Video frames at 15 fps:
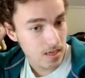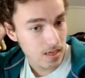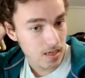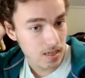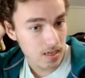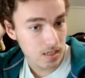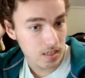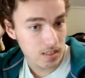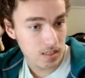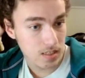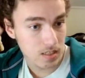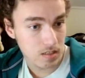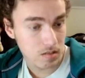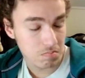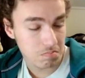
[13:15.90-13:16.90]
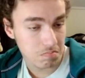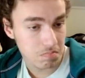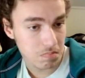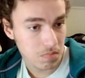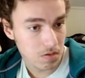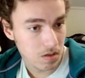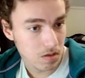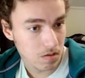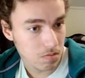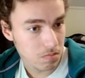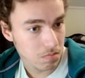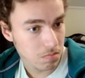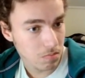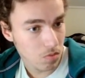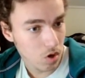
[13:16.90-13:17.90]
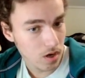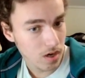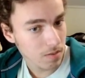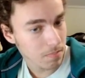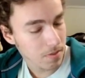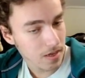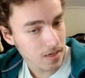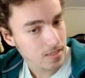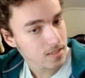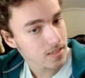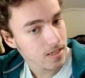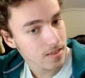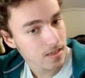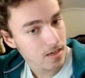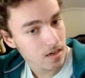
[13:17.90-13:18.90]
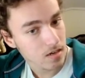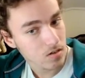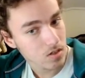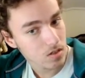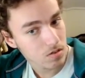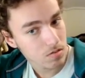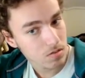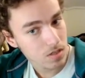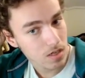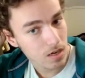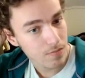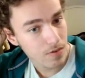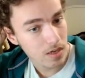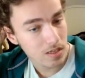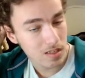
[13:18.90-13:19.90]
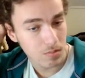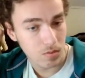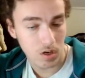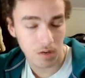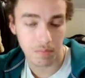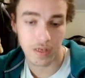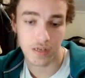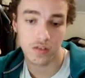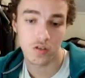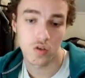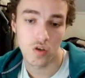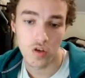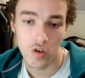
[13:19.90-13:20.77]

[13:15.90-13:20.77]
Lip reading: it is more complex than the others, significantly more complex.